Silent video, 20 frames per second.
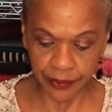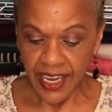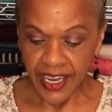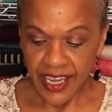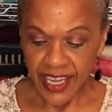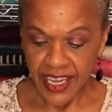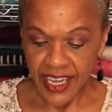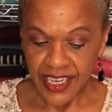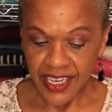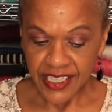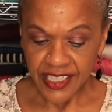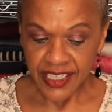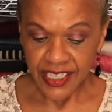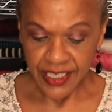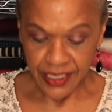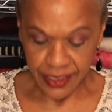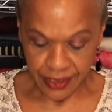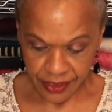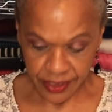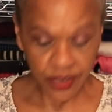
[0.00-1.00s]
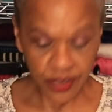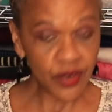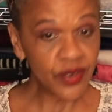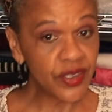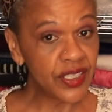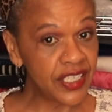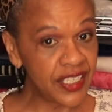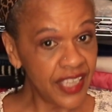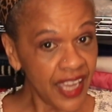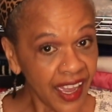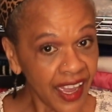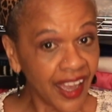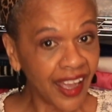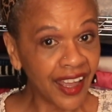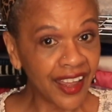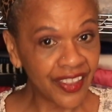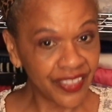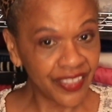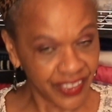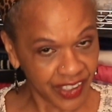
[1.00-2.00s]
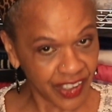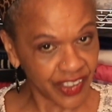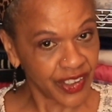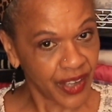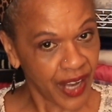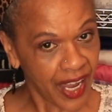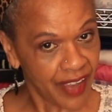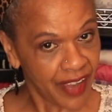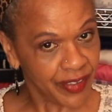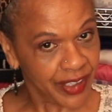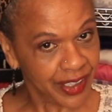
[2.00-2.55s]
And so yeah, there you have